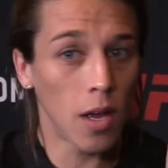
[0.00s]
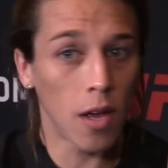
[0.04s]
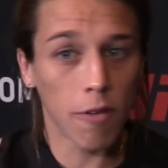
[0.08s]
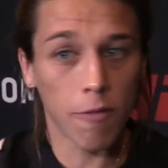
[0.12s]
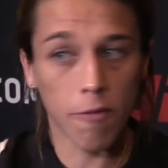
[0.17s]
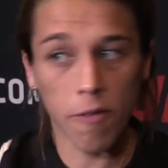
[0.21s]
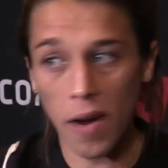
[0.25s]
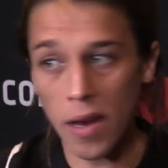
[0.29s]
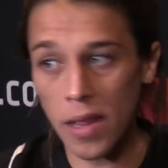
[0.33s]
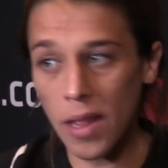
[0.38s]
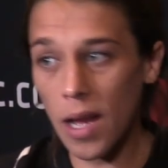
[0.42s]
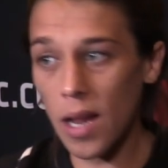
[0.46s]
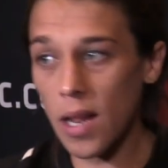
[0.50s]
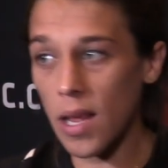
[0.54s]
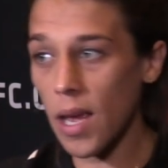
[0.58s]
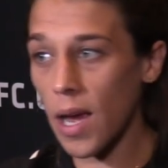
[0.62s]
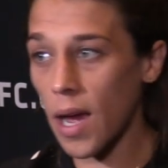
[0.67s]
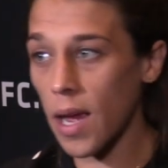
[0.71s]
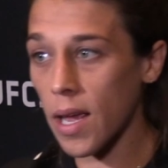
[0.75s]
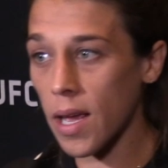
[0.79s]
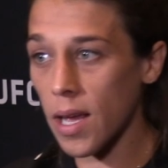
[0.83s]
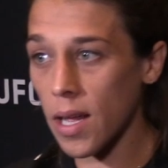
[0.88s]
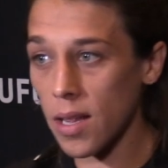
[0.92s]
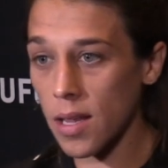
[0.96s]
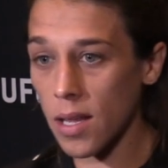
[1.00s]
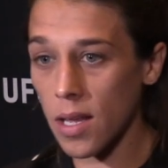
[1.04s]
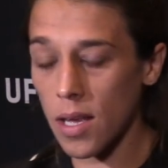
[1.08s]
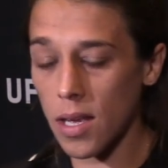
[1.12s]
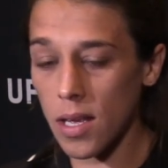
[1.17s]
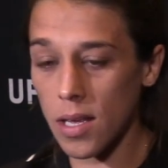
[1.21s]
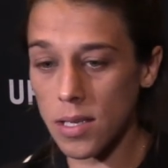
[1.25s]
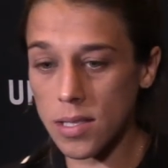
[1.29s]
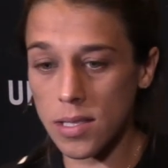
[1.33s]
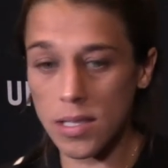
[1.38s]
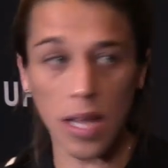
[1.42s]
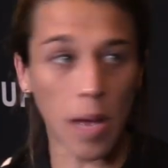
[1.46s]
finally I
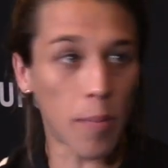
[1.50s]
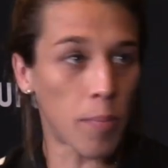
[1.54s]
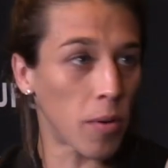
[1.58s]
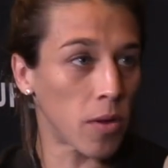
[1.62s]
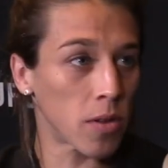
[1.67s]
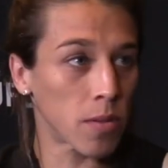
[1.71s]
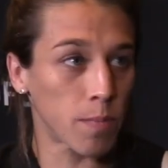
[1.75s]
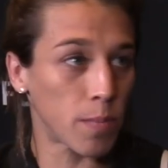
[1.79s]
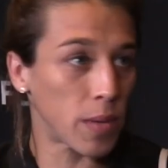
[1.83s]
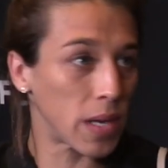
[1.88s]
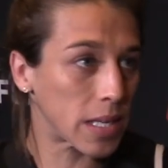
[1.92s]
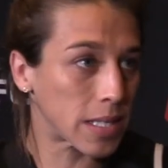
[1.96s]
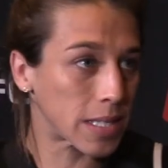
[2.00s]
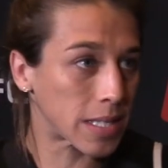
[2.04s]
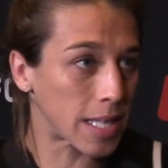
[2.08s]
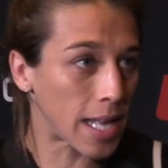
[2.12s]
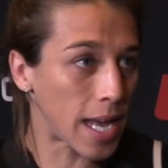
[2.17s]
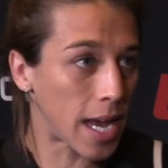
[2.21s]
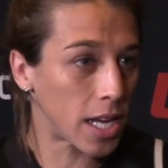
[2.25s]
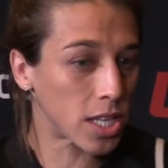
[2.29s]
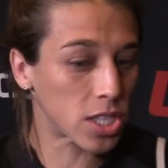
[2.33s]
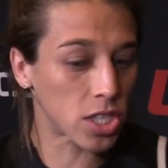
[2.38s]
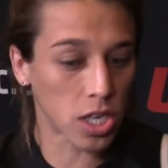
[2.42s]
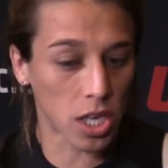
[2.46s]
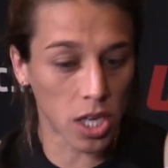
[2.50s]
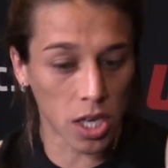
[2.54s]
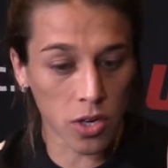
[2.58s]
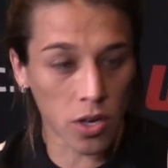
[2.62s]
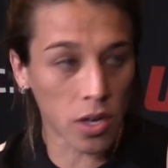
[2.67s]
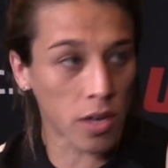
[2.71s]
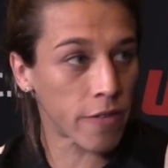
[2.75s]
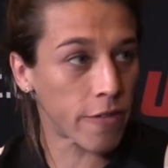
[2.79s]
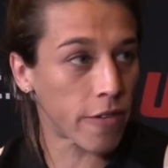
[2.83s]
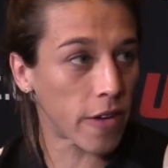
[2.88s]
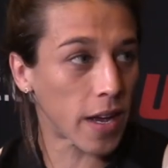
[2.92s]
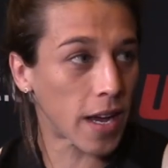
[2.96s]
can step on big stage here
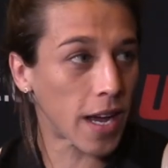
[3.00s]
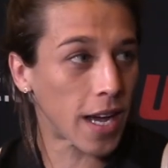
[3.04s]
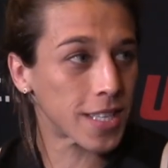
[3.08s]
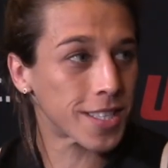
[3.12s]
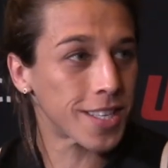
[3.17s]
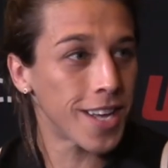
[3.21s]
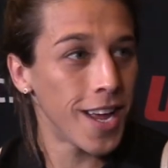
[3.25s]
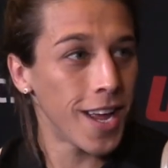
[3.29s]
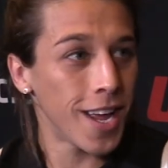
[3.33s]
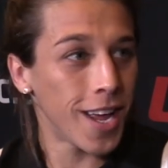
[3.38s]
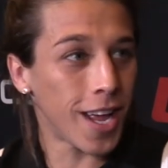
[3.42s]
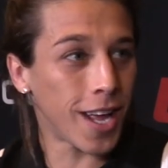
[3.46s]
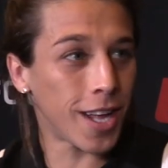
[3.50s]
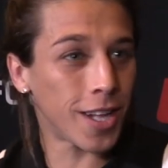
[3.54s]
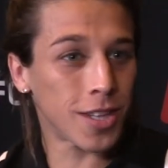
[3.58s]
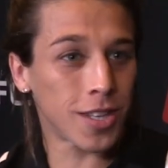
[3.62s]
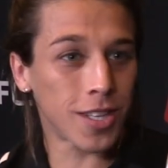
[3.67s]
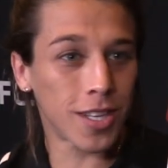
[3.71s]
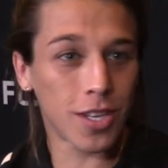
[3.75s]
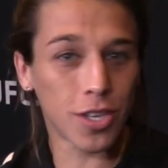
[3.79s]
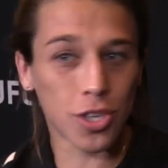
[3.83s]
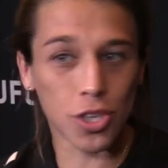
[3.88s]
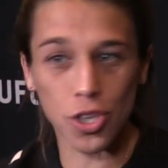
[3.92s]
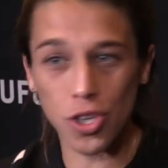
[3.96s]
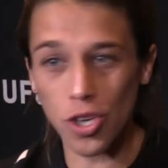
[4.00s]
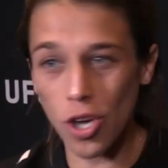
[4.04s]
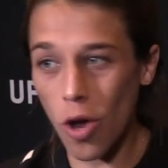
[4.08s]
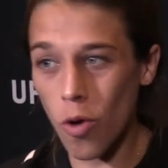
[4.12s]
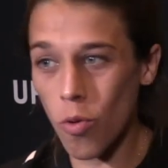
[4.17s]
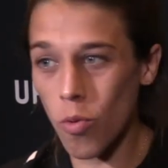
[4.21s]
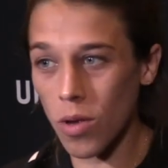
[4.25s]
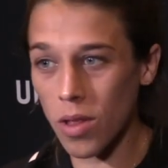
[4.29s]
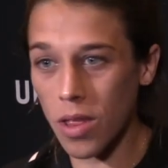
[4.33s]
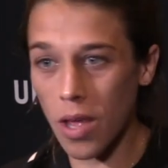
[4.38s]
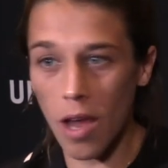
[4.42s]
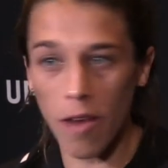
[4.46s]
in Vegas and show
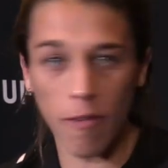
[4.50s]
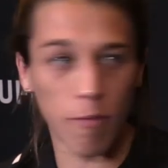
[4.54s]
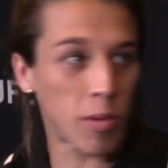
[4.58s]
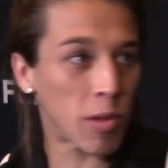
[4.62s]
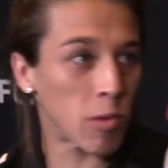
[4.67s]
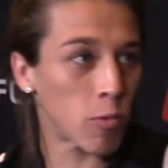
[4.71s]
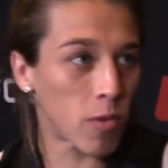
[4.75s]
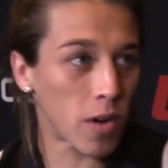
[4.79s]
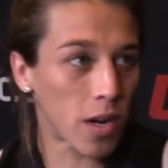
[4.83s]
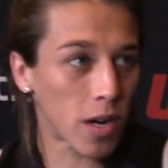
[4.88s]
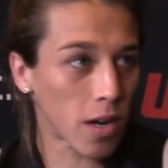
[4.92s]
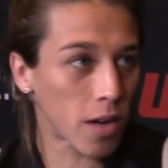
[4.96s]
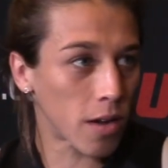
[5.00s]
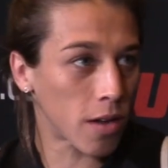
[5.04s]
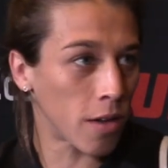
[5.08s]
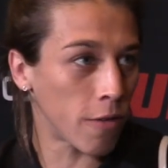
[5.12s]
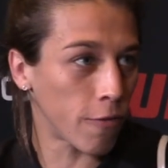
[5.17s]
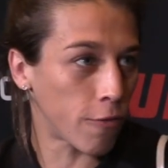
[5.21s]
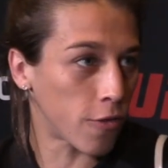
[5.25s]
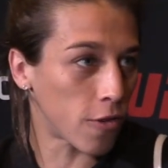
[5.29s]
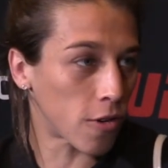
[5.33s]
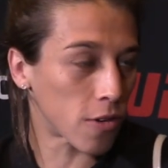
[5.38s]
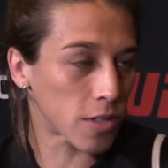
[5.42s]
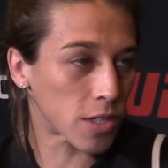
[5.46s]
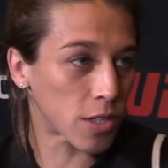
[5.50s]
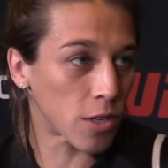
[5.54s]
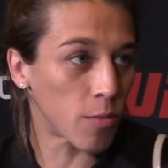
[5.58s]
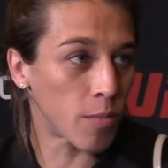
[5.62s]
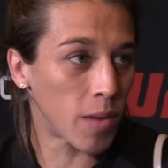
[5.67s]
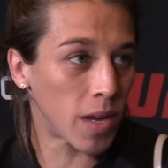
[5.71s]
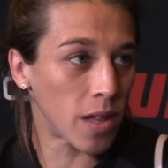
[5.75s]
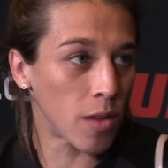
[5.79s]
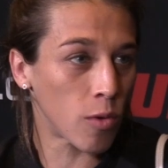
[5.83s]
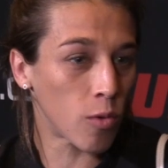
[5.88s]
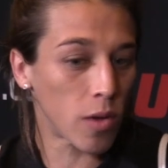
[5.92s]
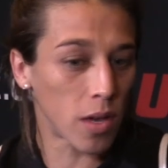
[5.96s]
what I've been working for so
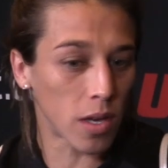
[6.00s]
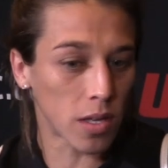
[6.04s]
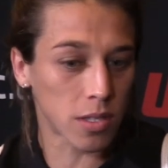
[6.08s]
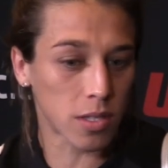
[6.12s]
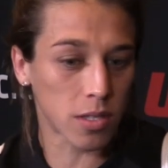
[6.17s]
many weeks.